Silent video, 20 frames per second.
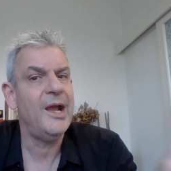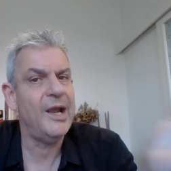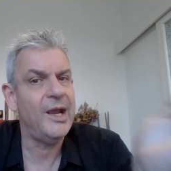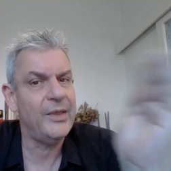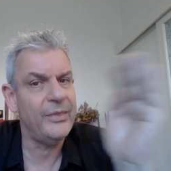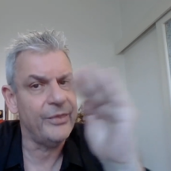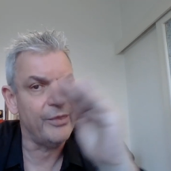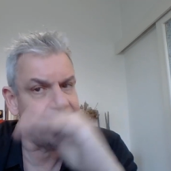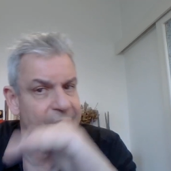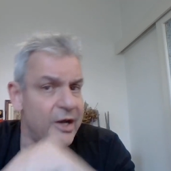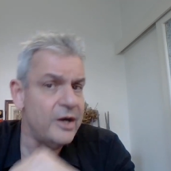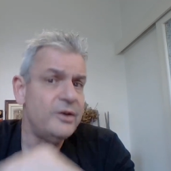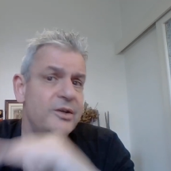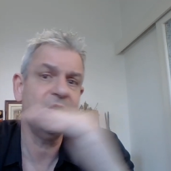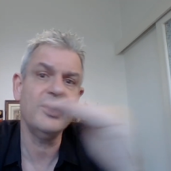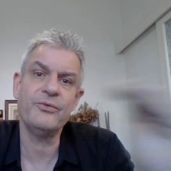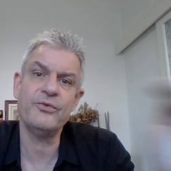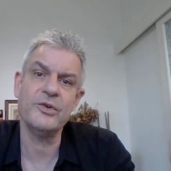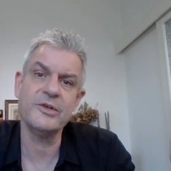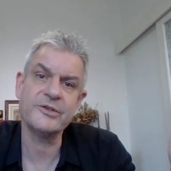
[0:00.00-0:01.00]
and their
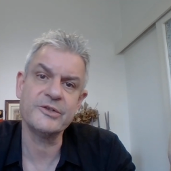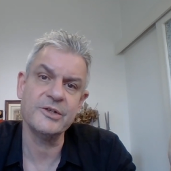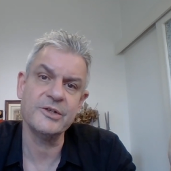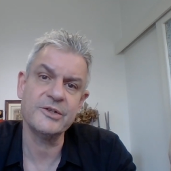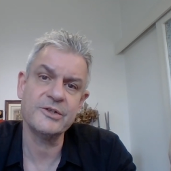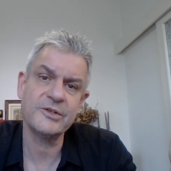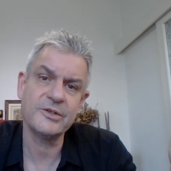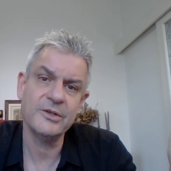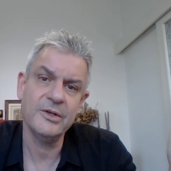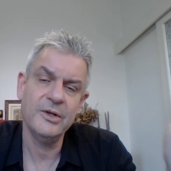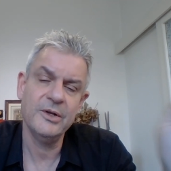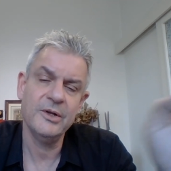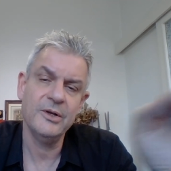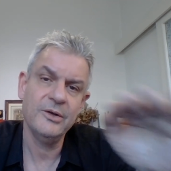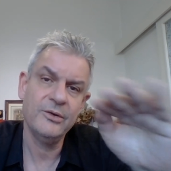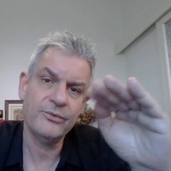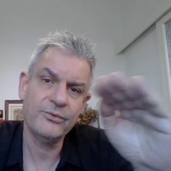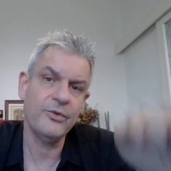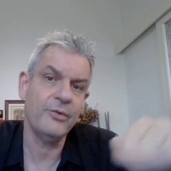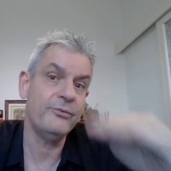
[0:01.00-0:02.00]
differences
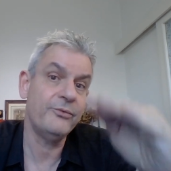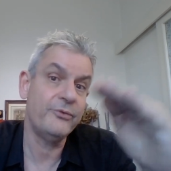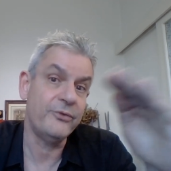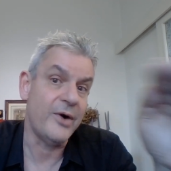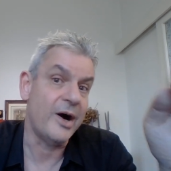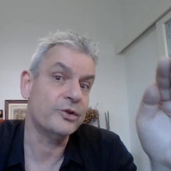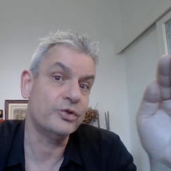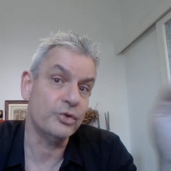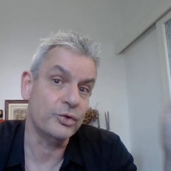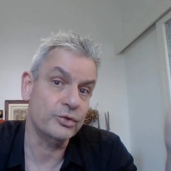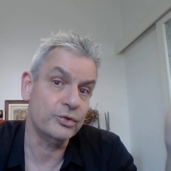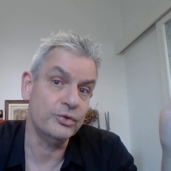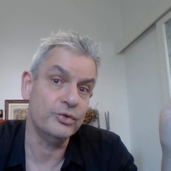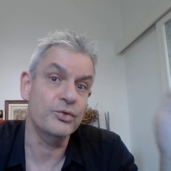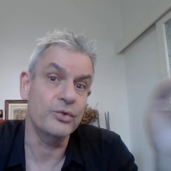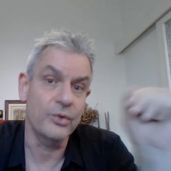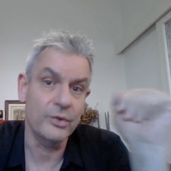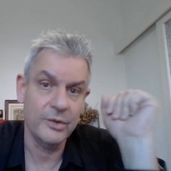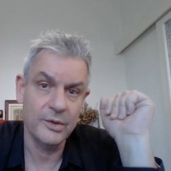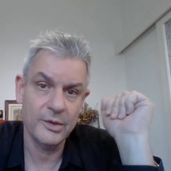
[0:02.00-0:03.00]
from factor
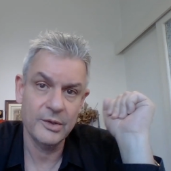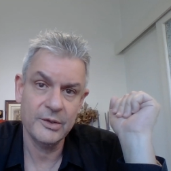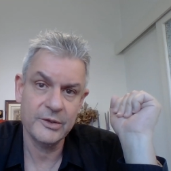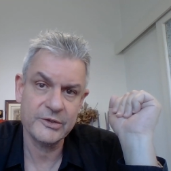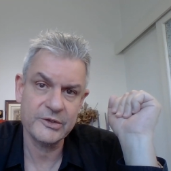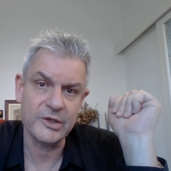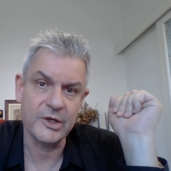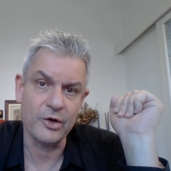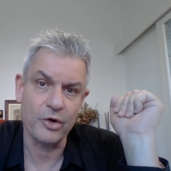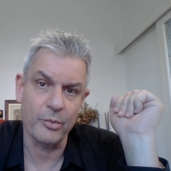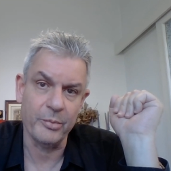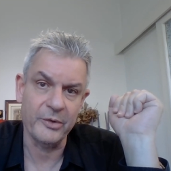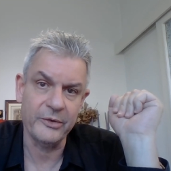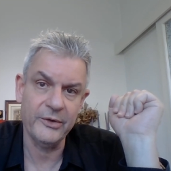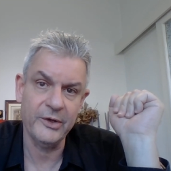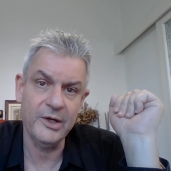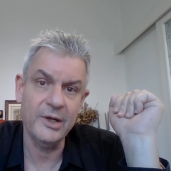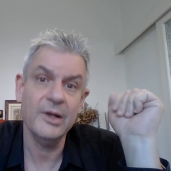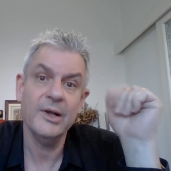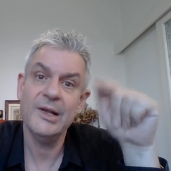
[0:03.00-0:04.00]
2
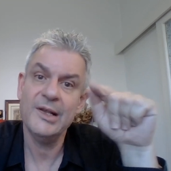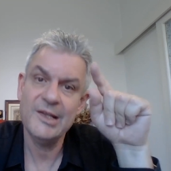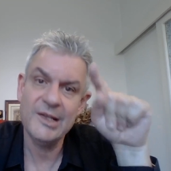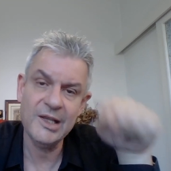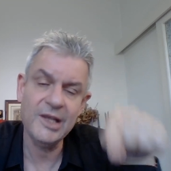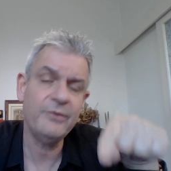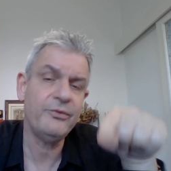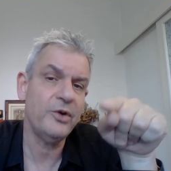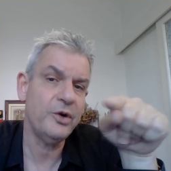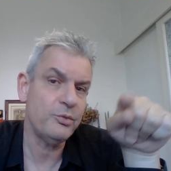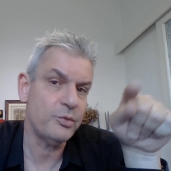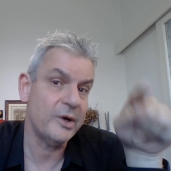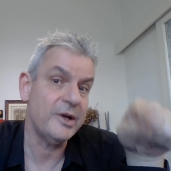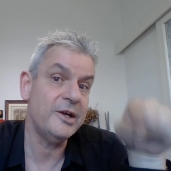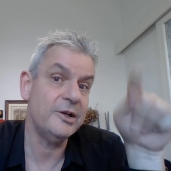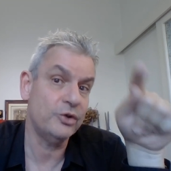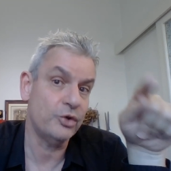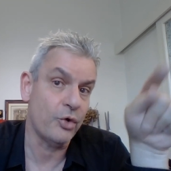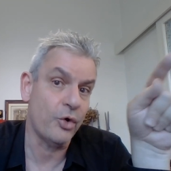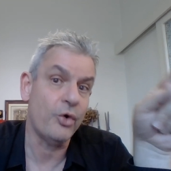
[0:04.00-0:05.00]
psychopathy, even when
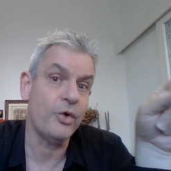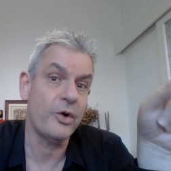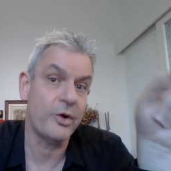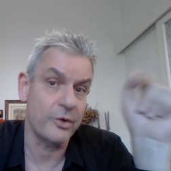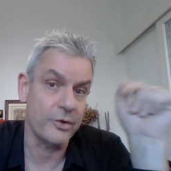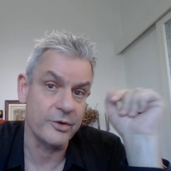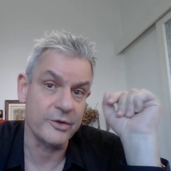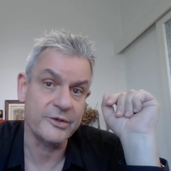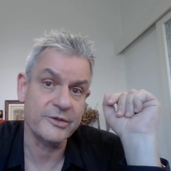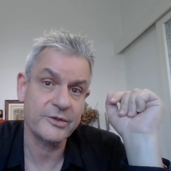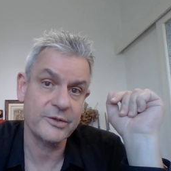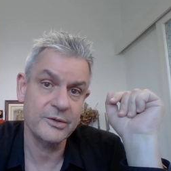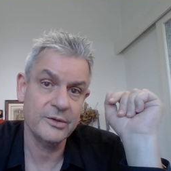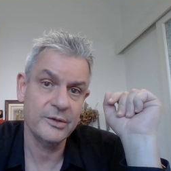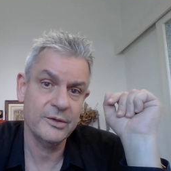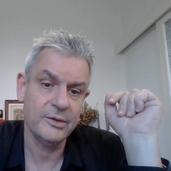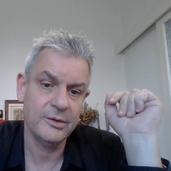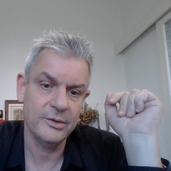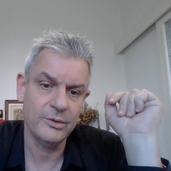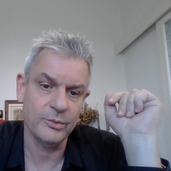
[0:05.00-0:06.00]
it co-occurs
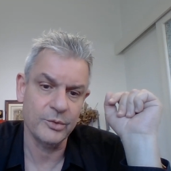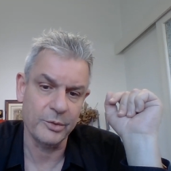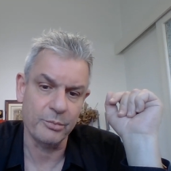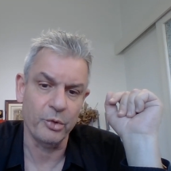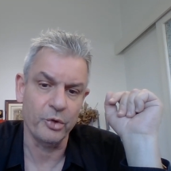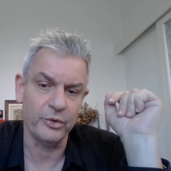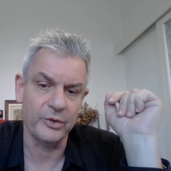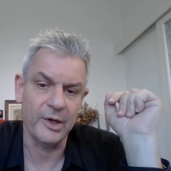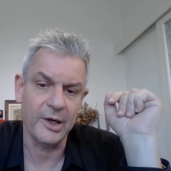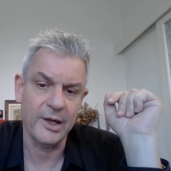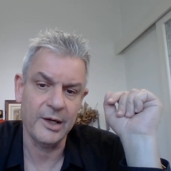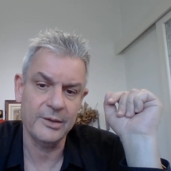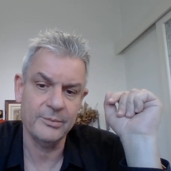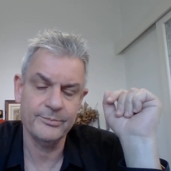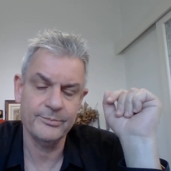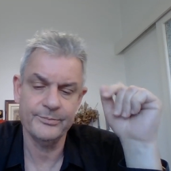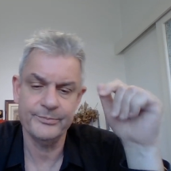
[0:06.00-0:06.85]
with borderline.